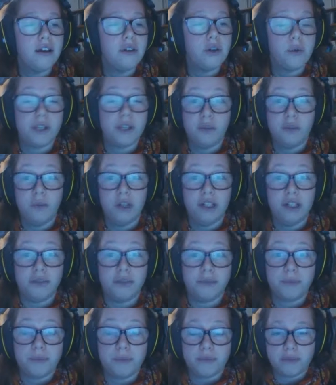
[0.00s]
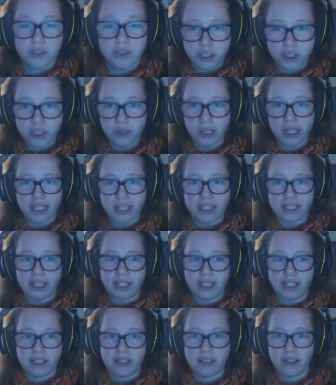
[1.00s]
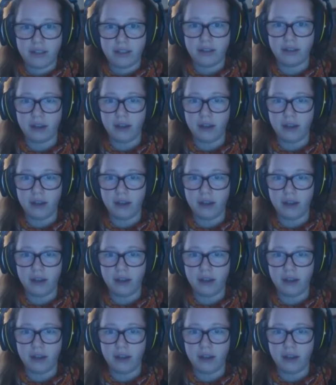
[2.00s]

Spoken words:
Question 1. Do you like snakes?